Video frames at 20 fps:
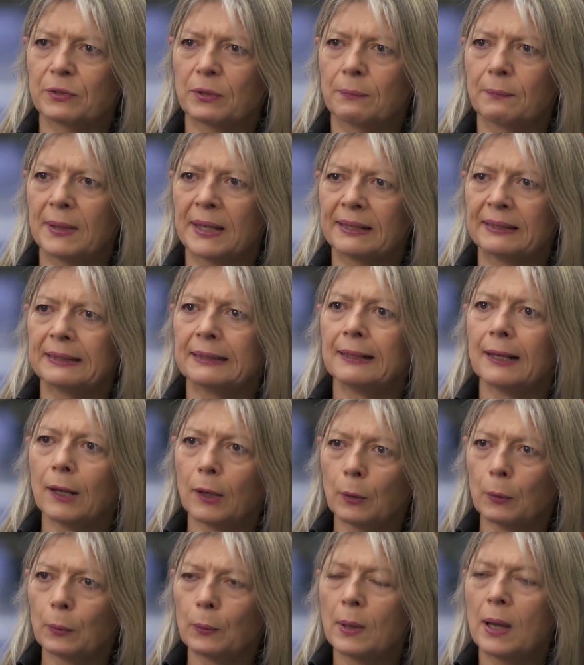from very
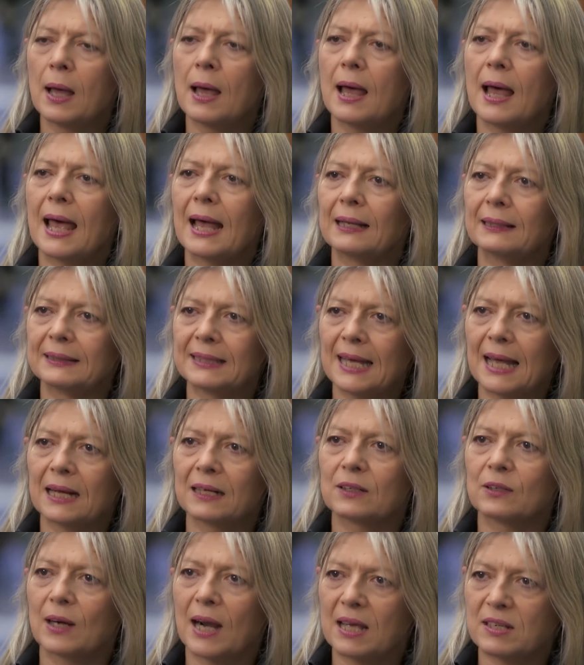low
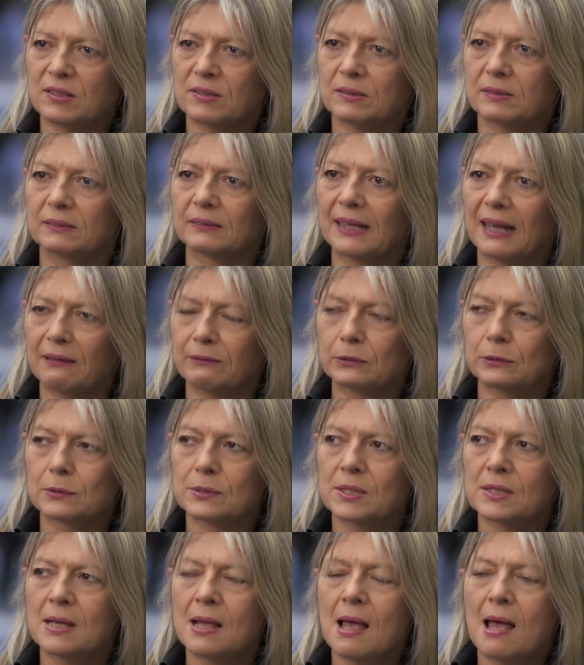LDL cholesterol
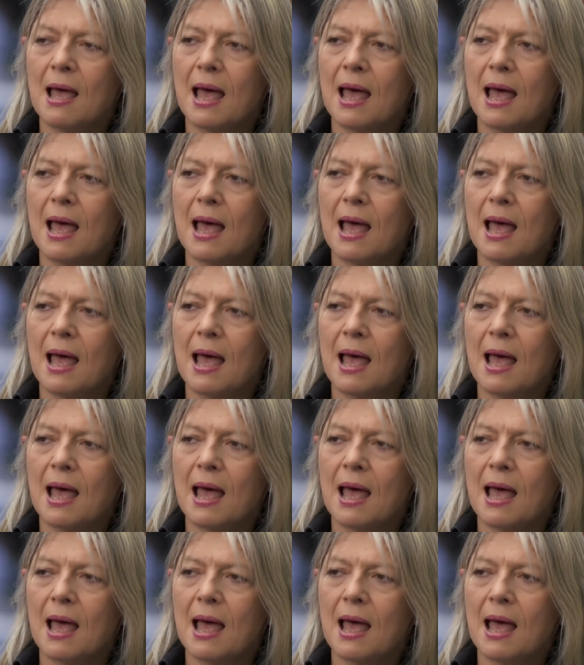levels.